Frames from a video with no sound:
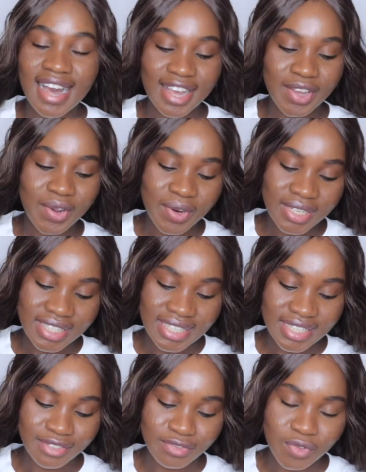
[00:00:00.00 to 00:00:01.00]
I got
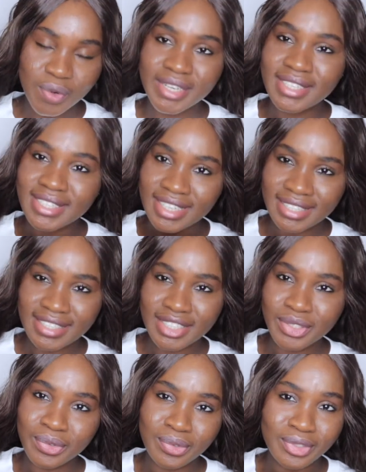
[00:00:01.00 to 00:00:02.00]
it for
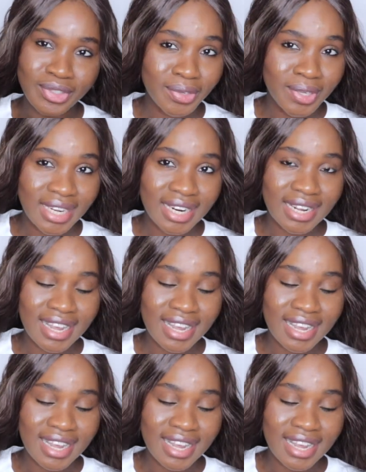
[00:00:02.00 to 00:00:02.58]
$32,